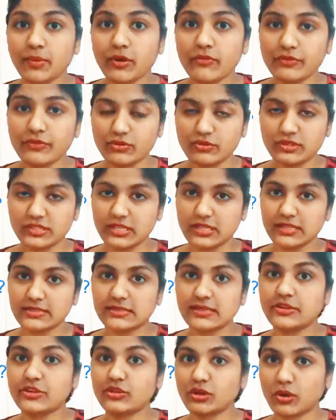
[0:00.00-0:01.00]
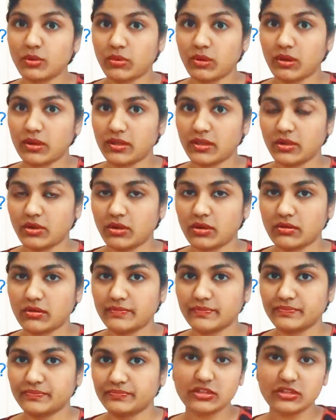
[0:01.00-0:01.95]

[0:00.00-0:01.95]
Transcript: of use case that you are working on.